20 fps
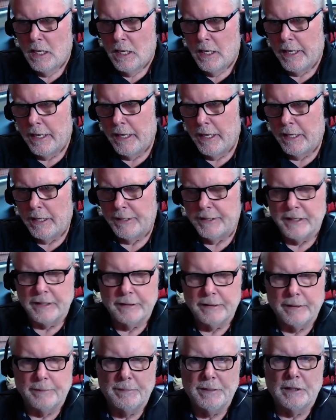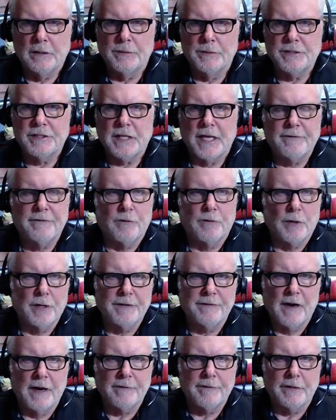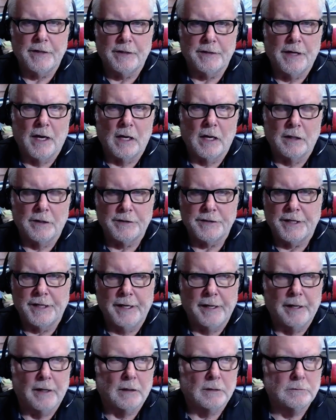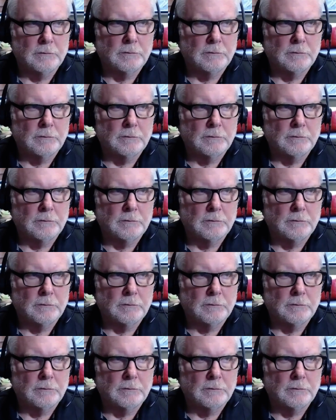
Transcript: and I think the bill was like $4,500 a year.